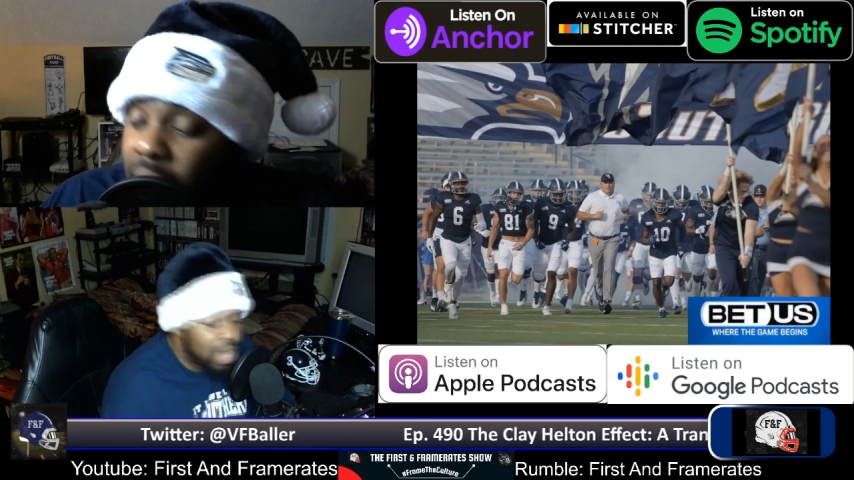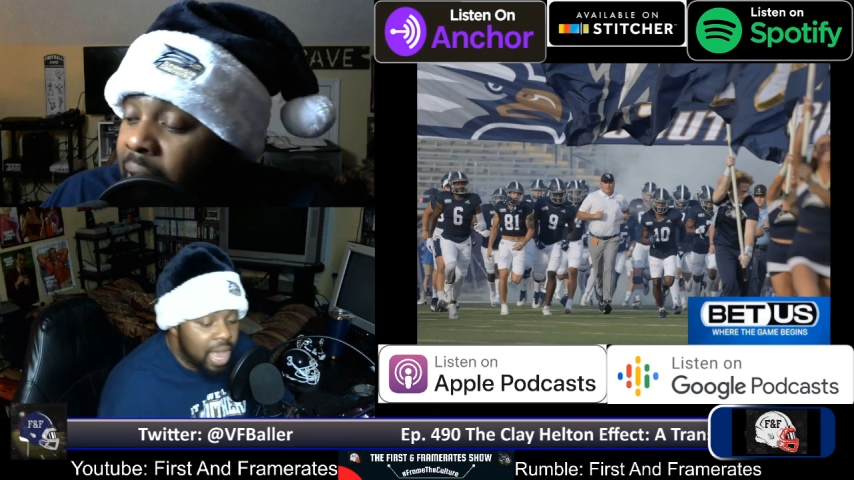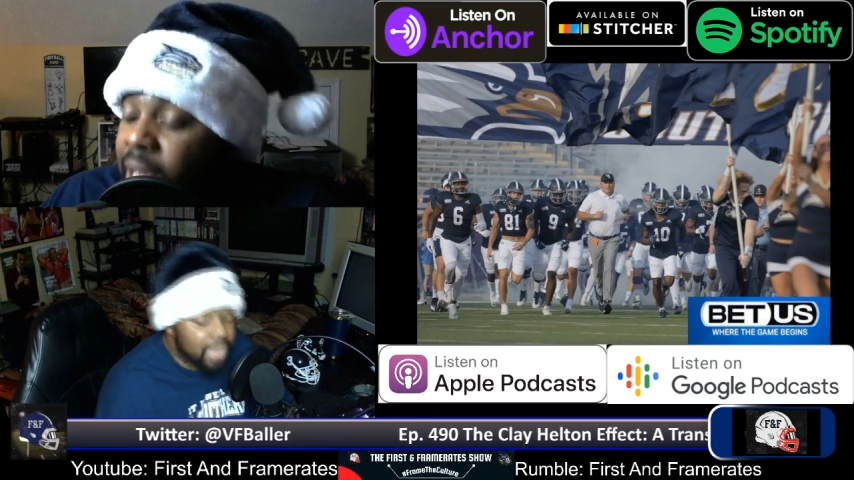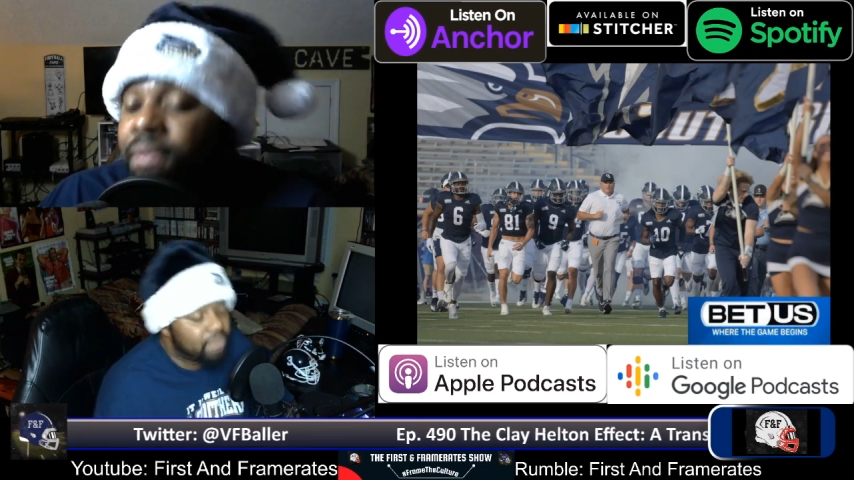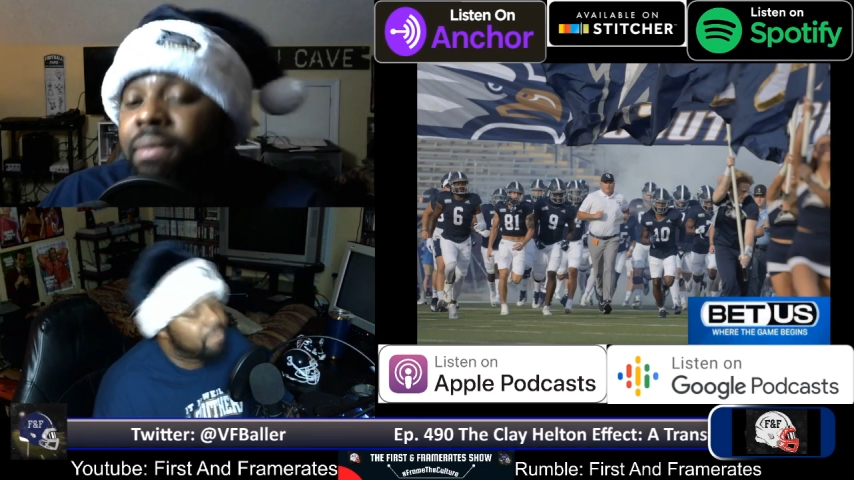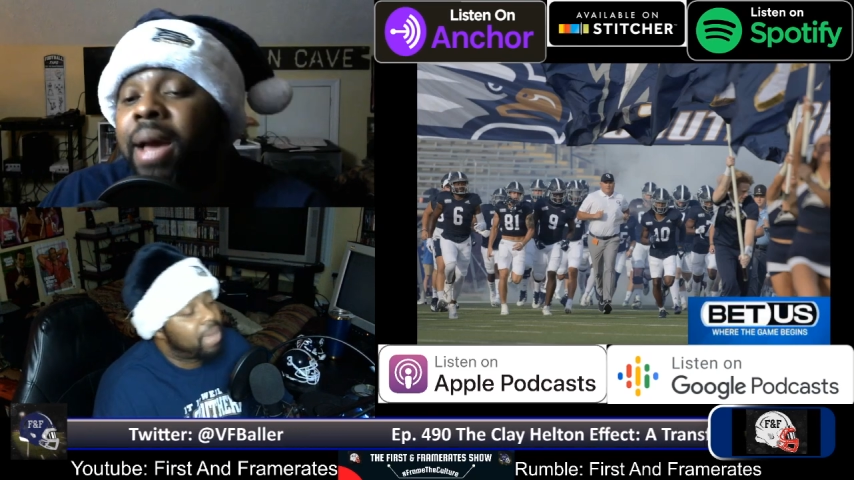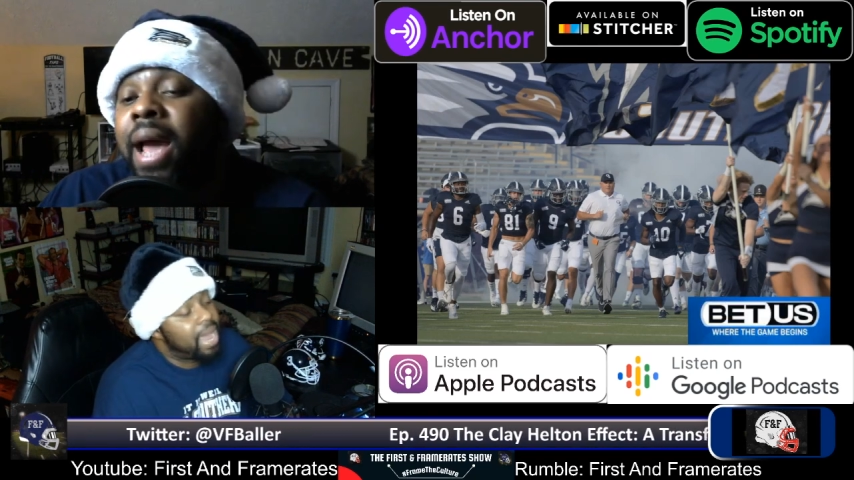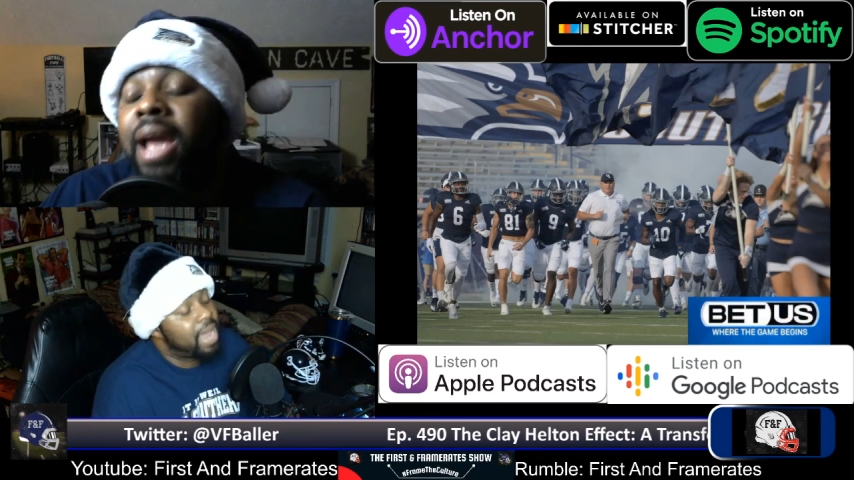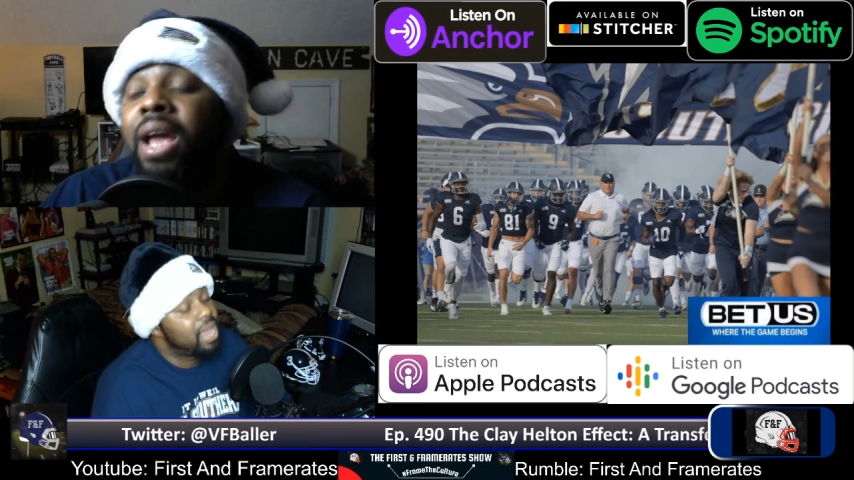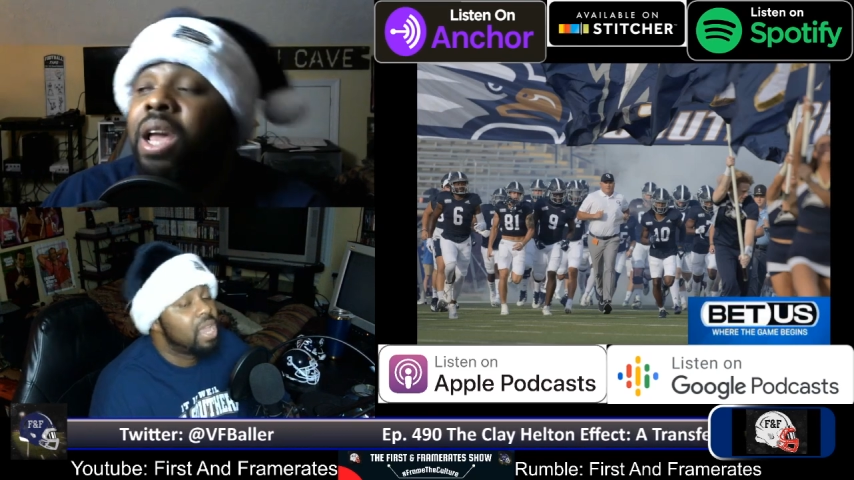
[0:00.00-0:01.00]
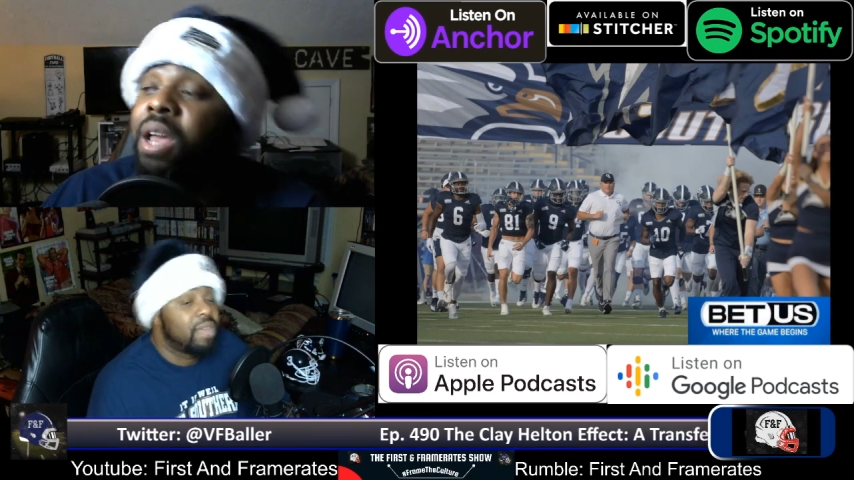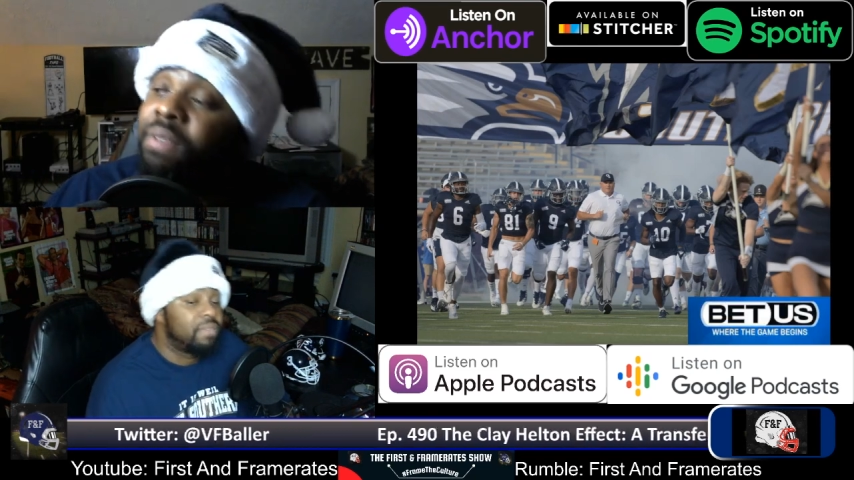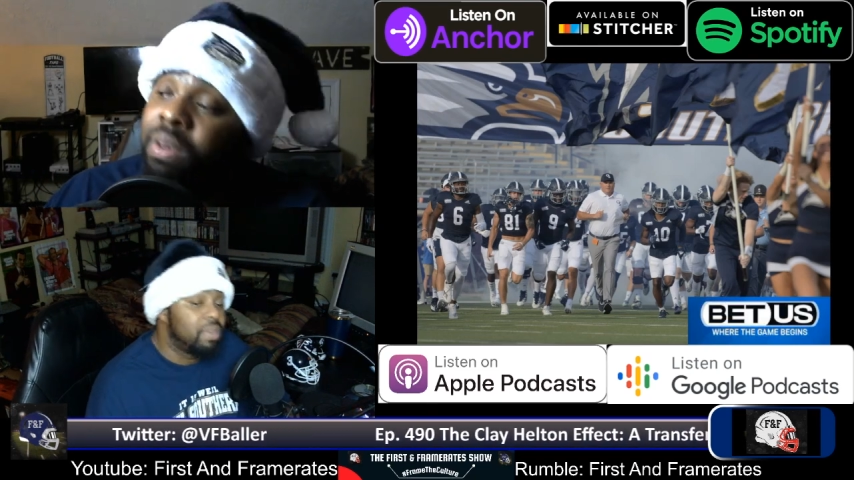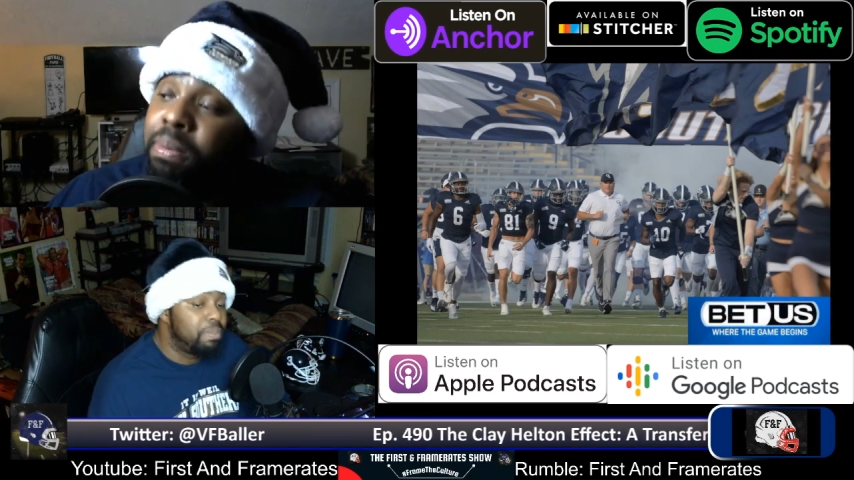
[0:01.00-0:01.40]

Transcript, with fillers: I give him an A. If he